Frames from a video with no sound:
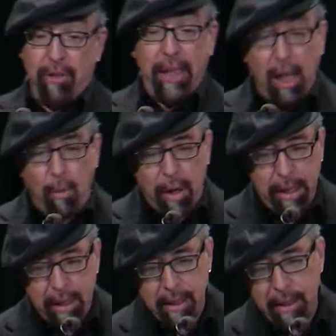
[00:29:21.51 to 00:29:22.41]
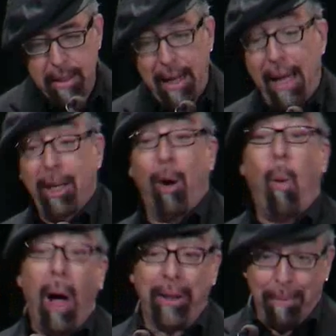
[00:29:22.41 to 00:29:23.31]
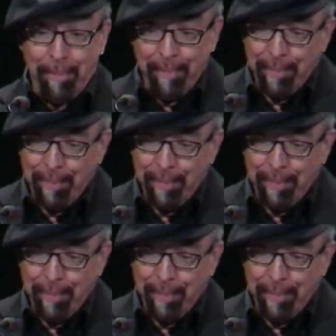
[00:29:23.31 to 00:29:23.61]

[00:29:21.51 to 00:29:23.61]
of another word he doesn't understand, quantum.